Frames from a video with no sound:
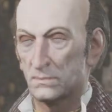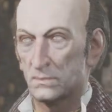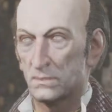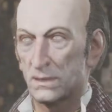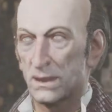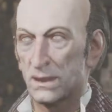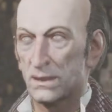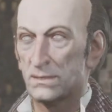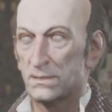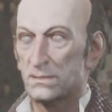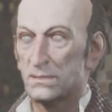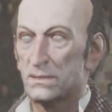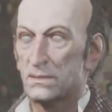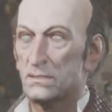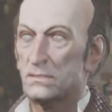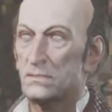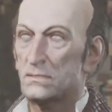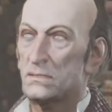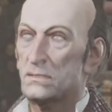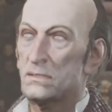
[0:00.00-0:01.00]
Yes,
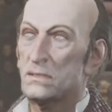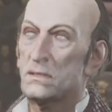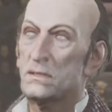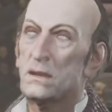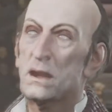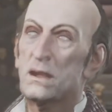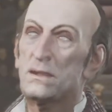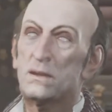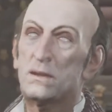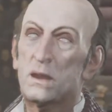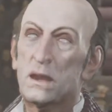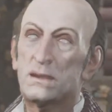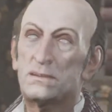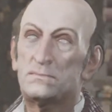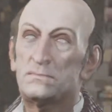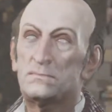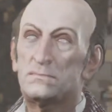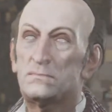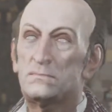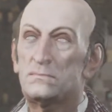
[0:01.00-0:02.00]
that's
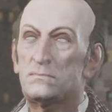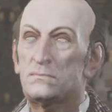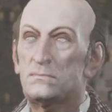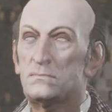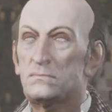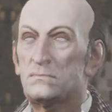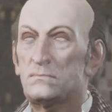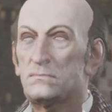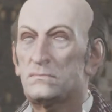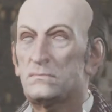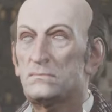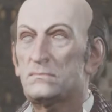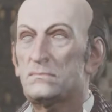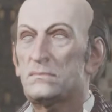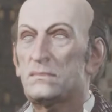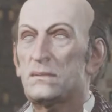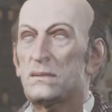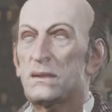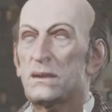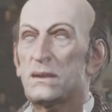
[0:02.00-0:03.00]
right.
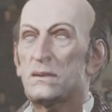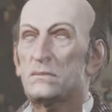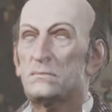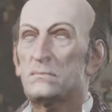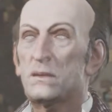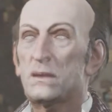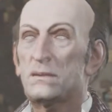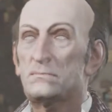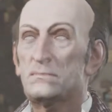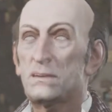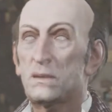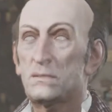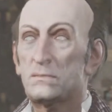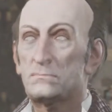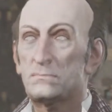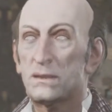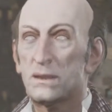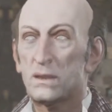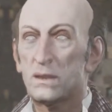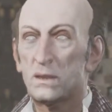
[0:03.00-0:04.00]
Did you bring me
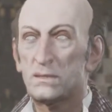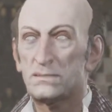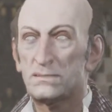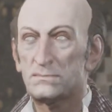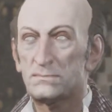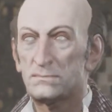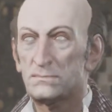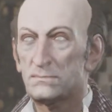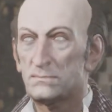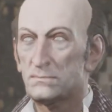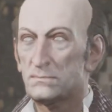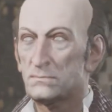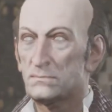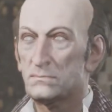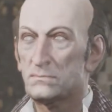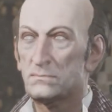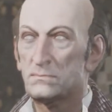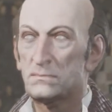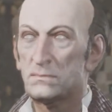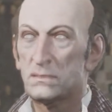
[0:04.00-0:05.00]
something to eat?
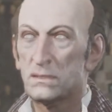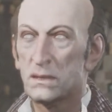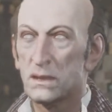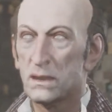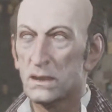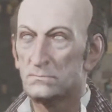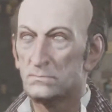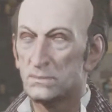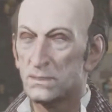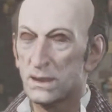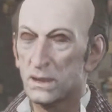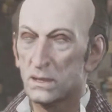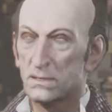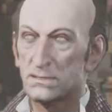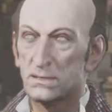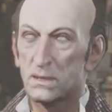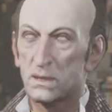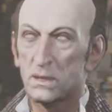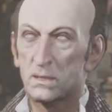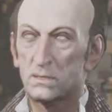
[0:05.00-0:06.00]
I'm
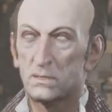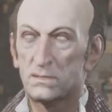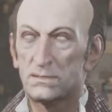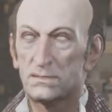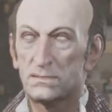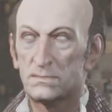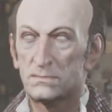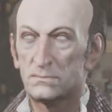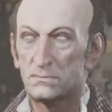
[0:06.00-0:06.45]
very hungry.